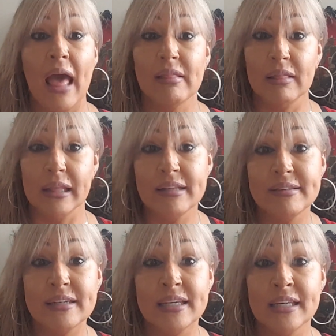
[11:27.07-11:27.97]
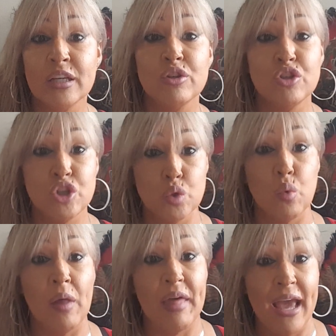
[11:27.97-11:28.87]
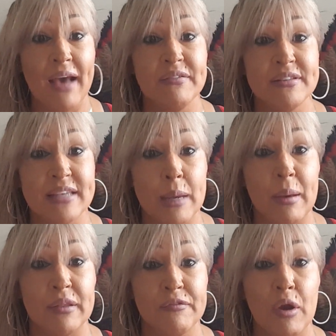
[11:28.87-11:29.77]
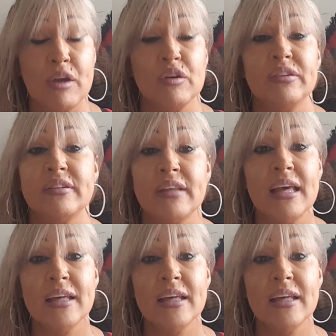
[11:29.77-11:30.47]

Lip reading: listening to what they have to say about the fragrances,